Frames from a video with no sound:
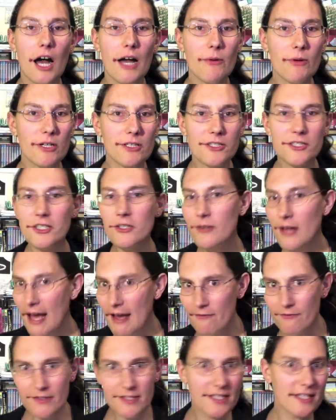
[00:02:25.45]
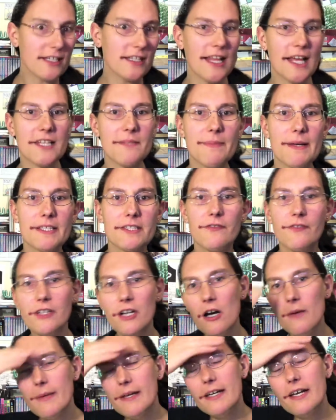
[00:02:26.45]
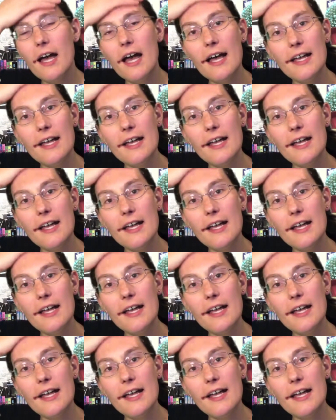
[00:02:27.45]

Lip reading: I wanted to do every single aspect of a comic.